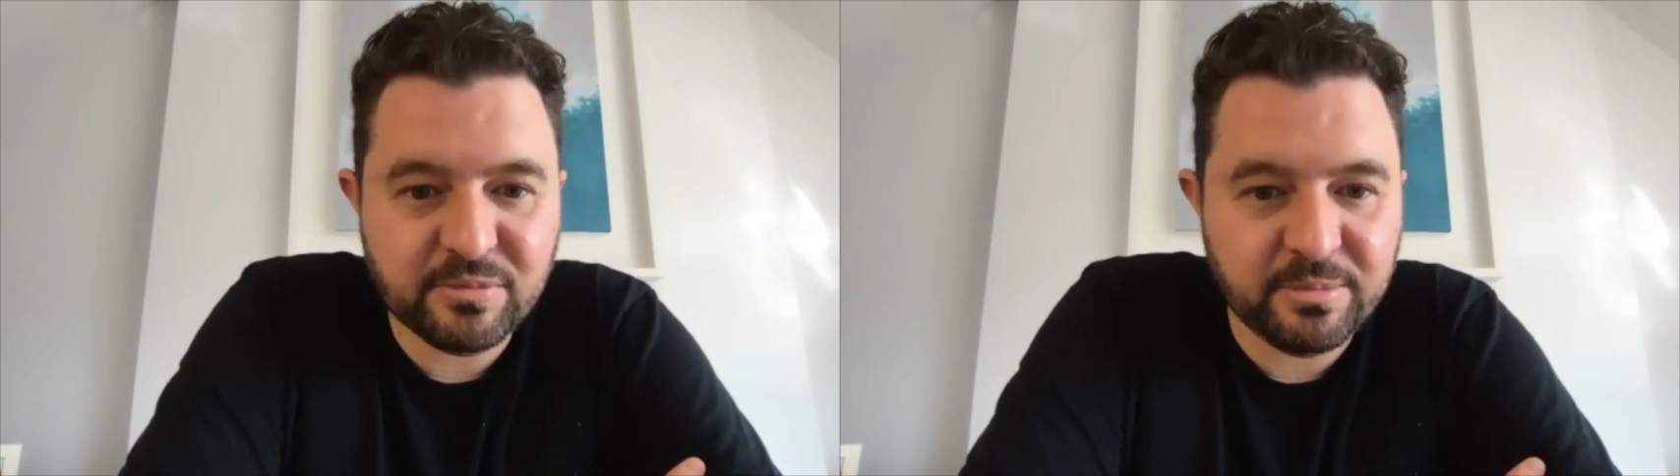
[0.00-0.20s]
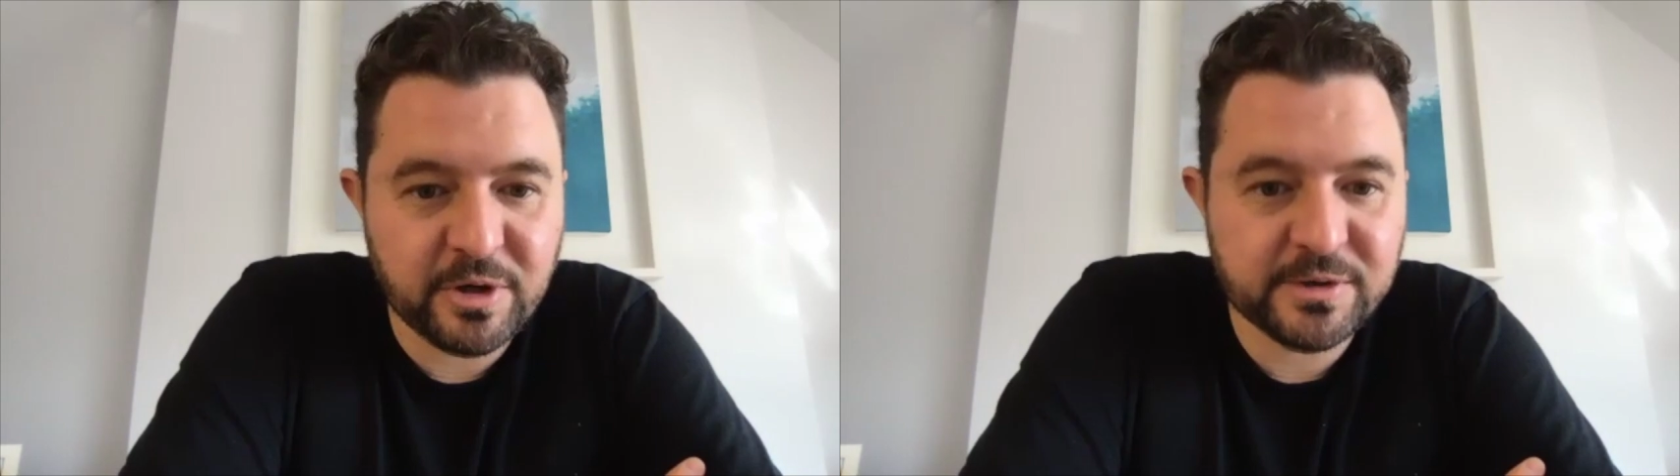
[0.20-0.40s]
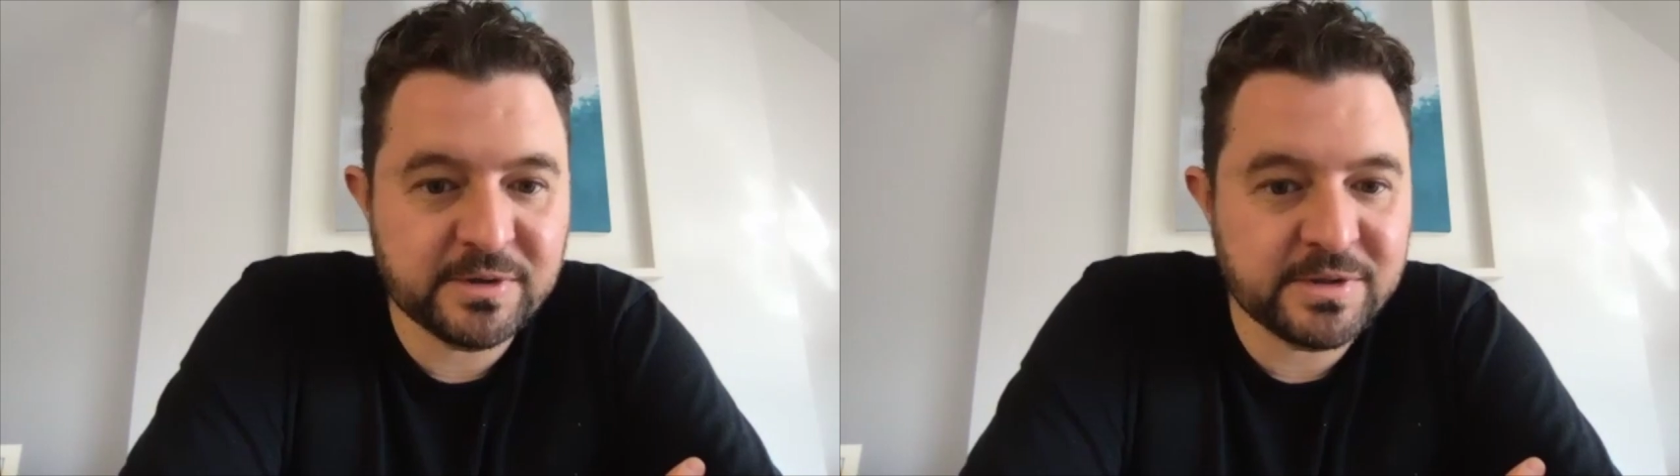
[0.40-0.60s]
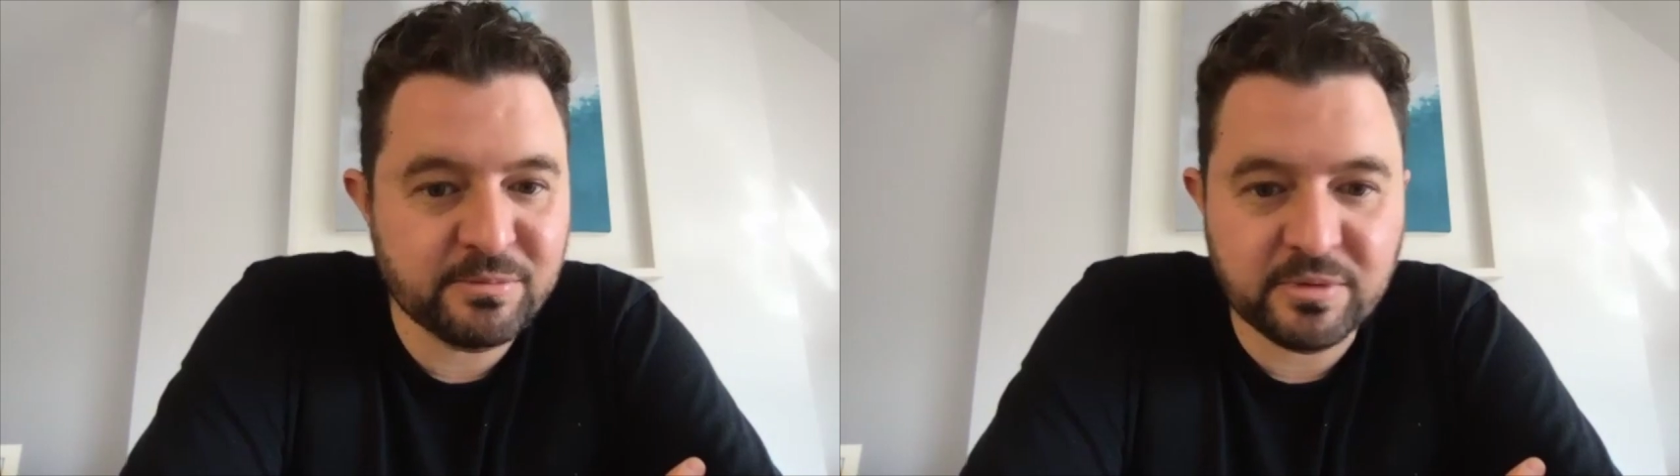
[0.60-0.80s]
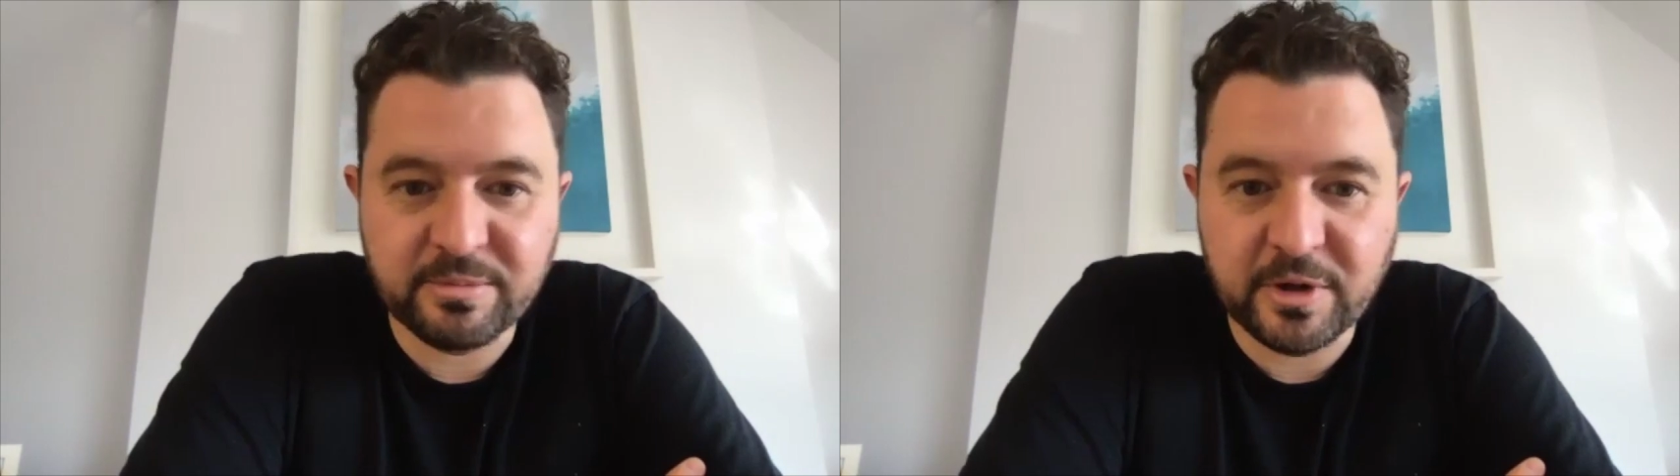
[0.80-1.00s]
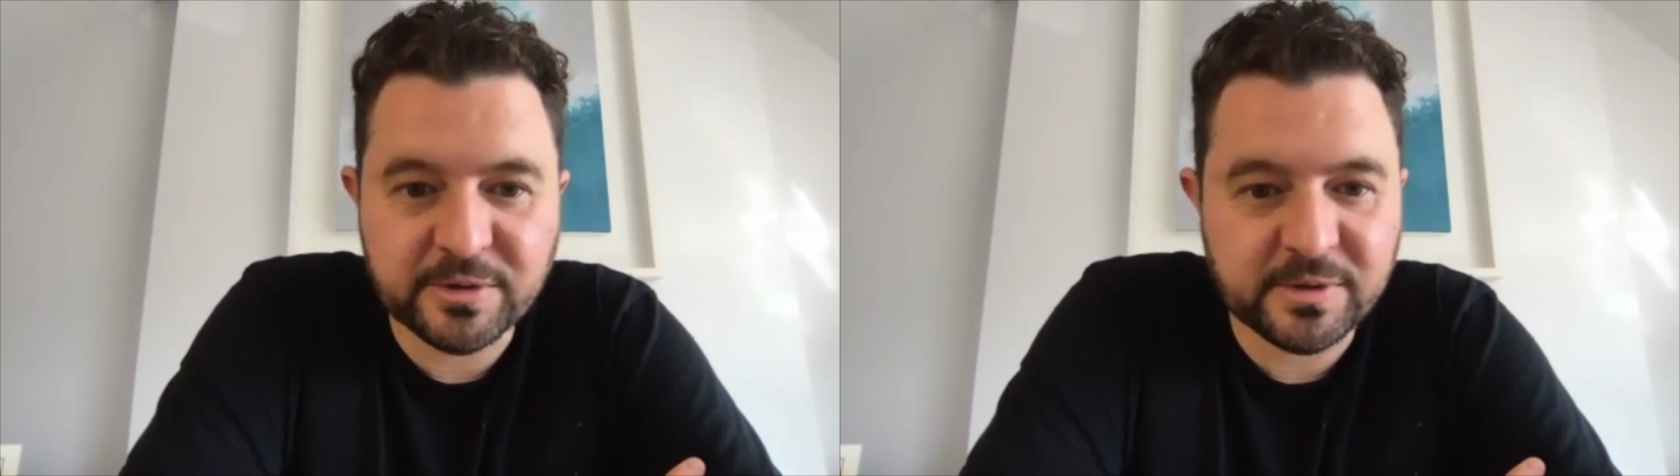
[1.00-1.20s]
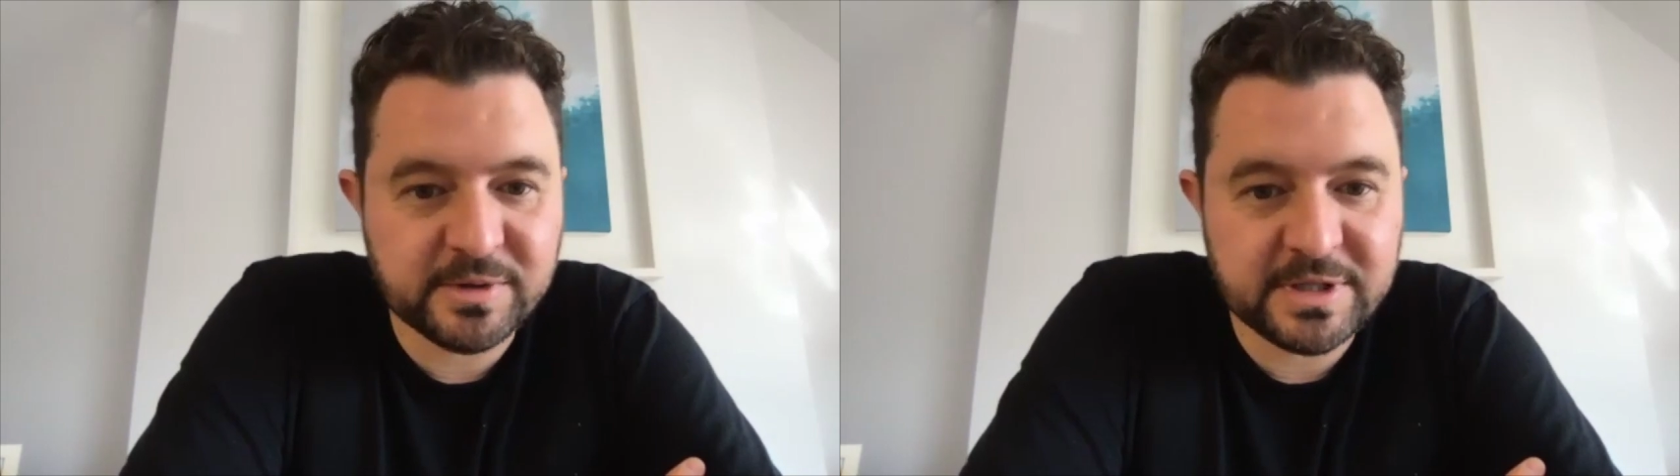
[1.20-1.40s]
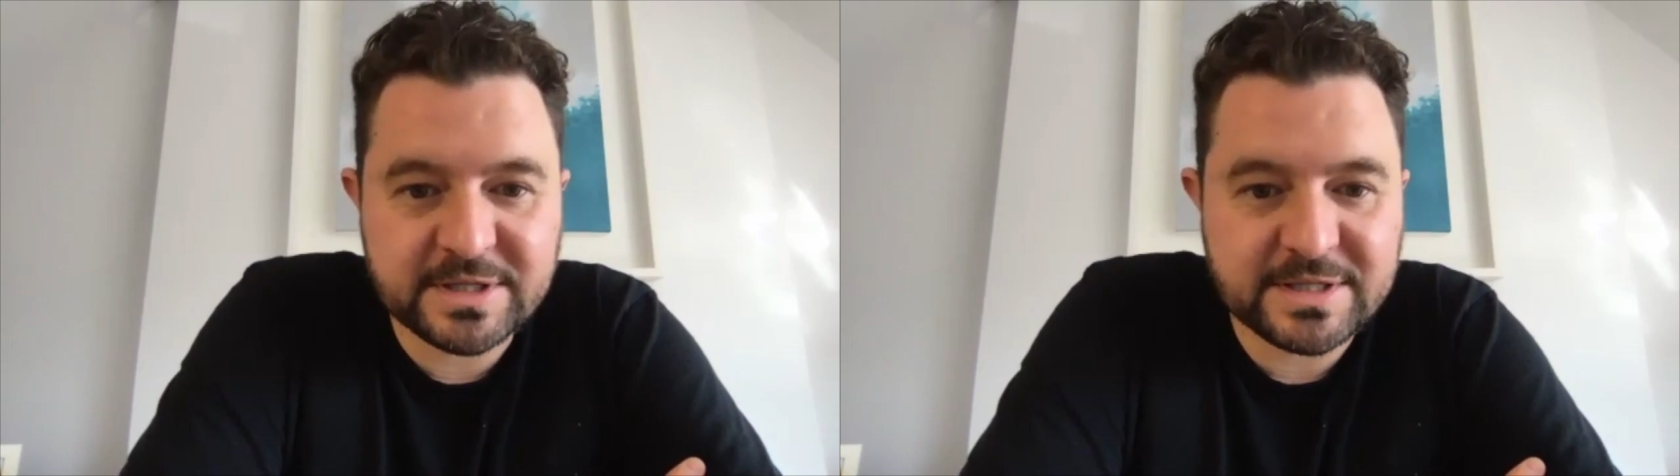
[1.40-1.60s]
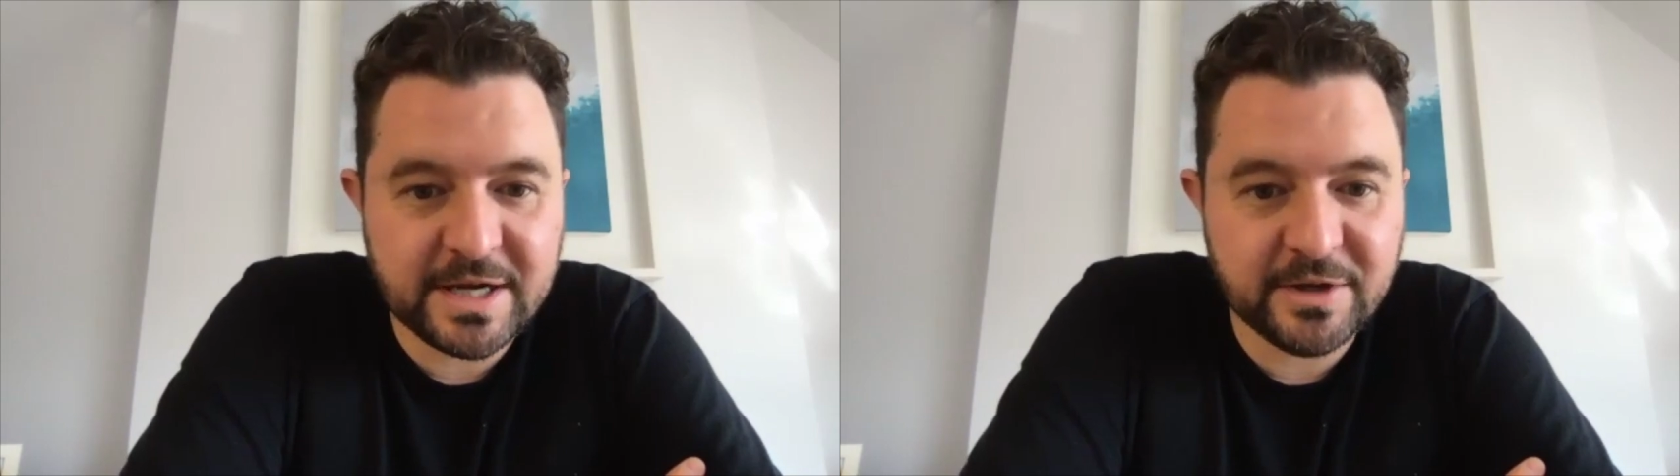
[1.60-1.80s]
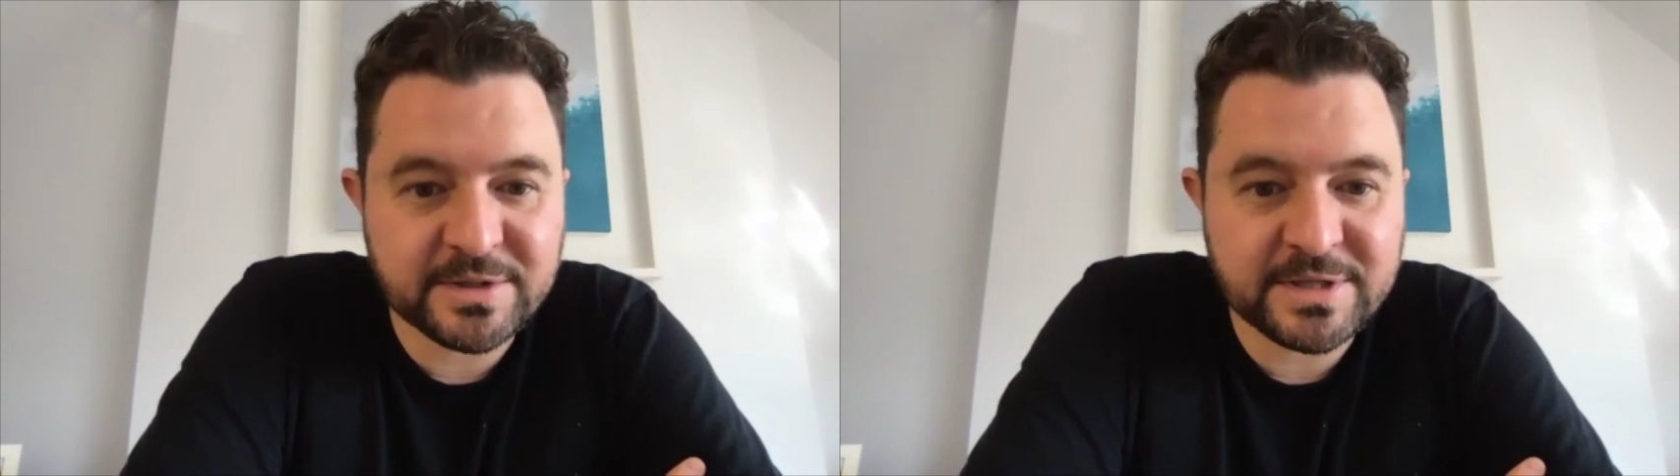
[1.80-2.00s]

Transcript: proposals into sales,